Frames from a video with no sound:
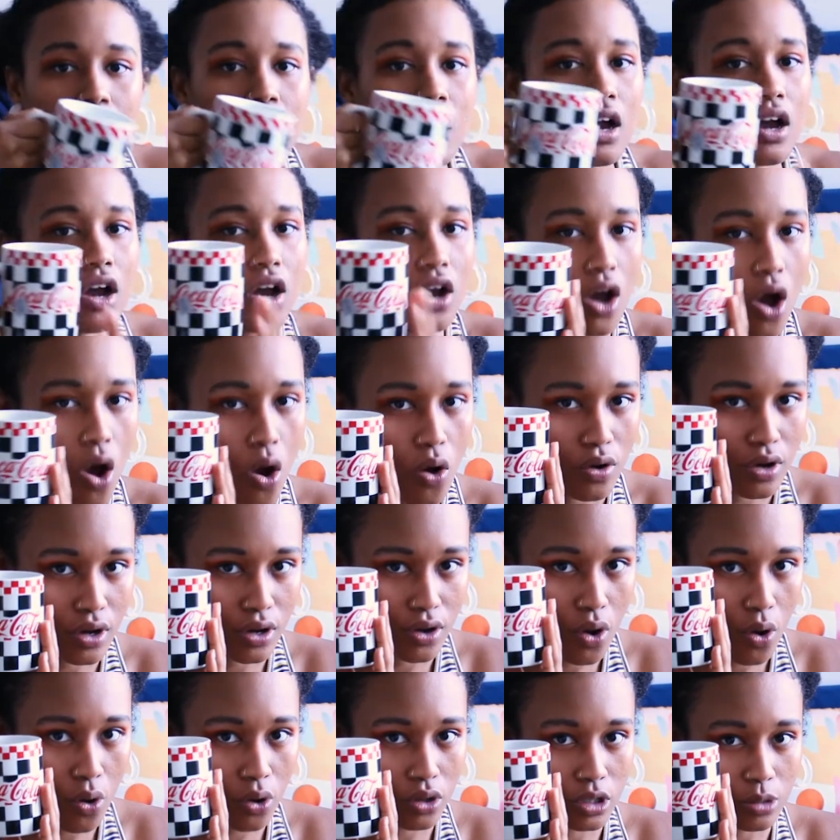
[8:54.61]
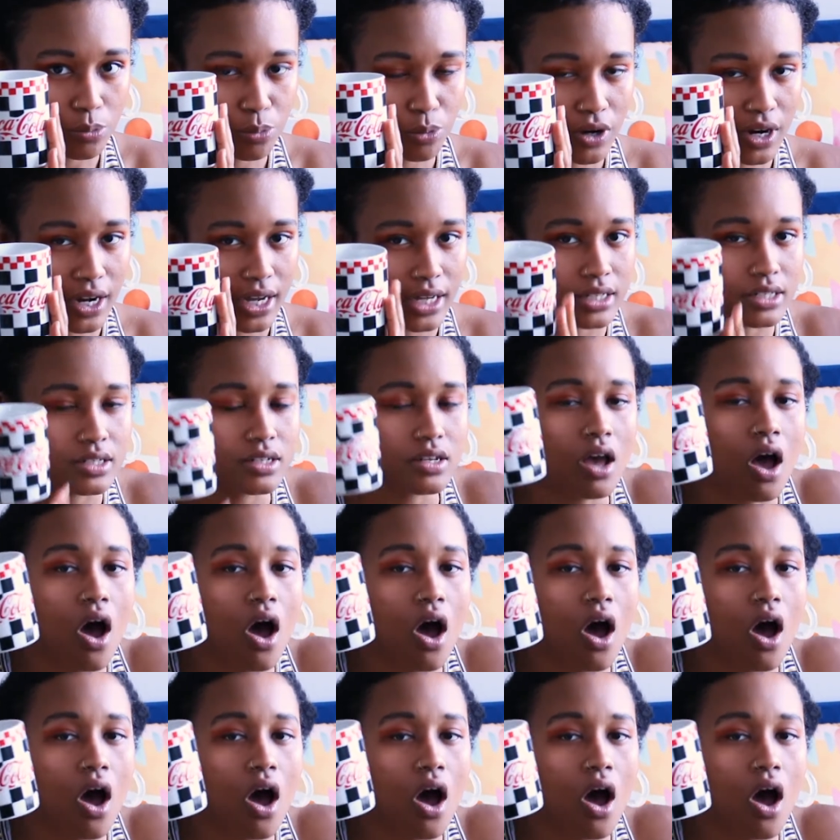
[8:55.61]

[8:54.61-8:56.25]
Coca-Cola print.